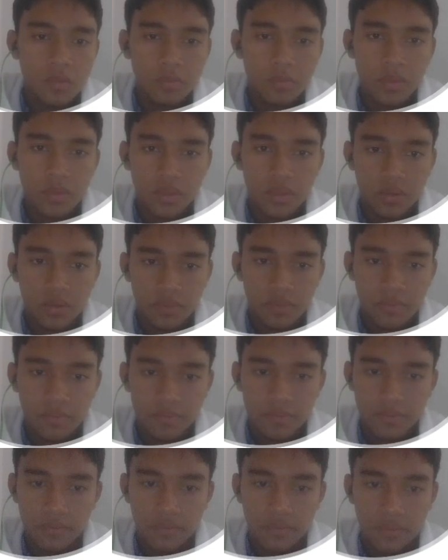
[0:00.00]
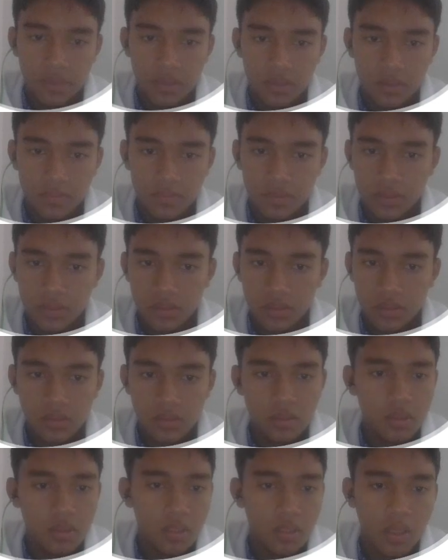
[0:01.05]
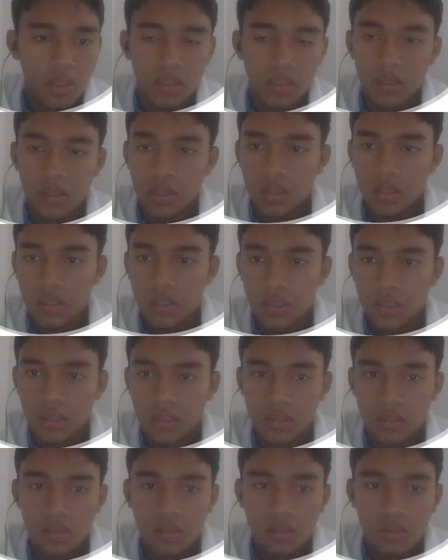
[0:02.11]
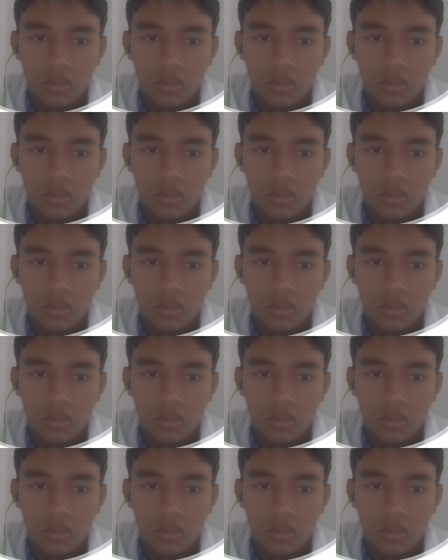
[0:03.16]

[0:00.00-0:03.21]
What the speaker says: Be 5%, and then